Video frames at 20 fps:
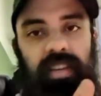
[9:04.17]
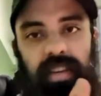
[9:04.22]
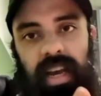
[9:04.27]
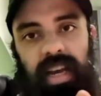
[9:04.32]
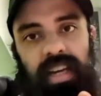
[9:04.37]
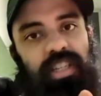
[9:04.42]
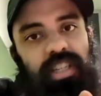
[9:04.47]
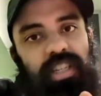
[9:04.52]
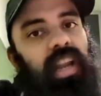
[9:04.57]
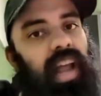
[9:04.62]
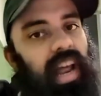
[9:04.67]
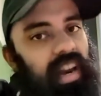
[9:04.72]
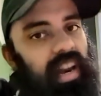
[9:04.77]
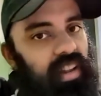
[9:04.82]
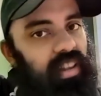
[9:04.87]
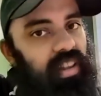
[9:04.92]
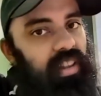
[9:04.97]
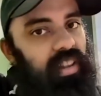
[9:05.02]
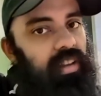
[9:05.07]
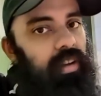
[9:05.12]
national
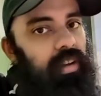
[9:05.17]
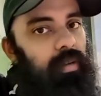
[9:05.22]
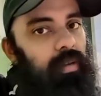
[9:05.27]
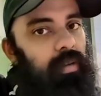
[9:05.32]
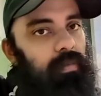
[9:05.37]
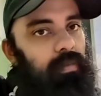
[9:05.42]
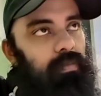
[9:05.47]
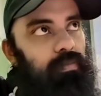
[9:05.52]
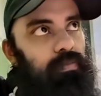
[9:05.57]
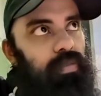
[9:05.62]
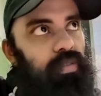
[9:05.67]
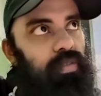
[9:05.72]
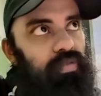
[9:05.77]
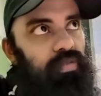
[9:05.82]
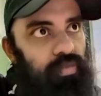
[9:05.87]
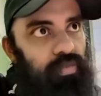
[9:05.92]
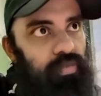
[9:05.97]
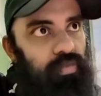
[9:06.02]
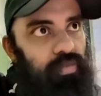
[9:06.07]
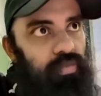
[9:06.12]
anthem
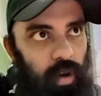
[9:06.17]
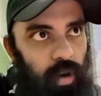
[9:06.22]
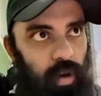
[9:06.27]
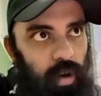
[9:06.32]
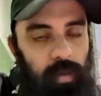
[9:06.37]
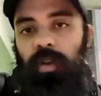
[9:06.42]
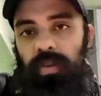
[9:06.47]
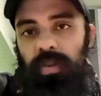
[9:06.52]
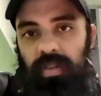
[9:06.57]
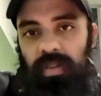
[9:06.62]
before Bollywood